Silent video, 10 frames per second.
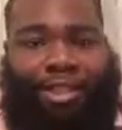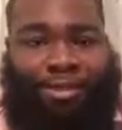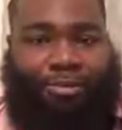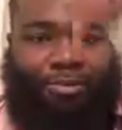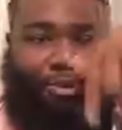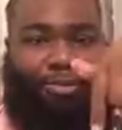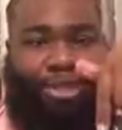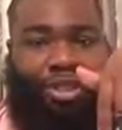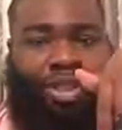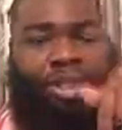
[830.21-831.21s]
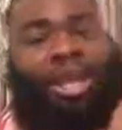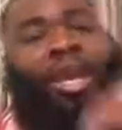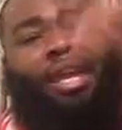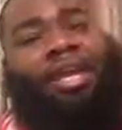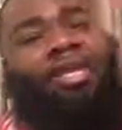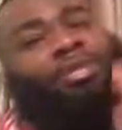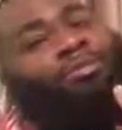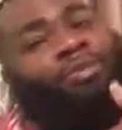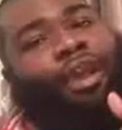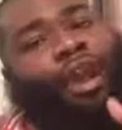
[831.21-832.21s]
subscriptions, he's
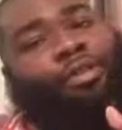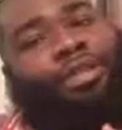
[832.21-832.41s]
subscribed.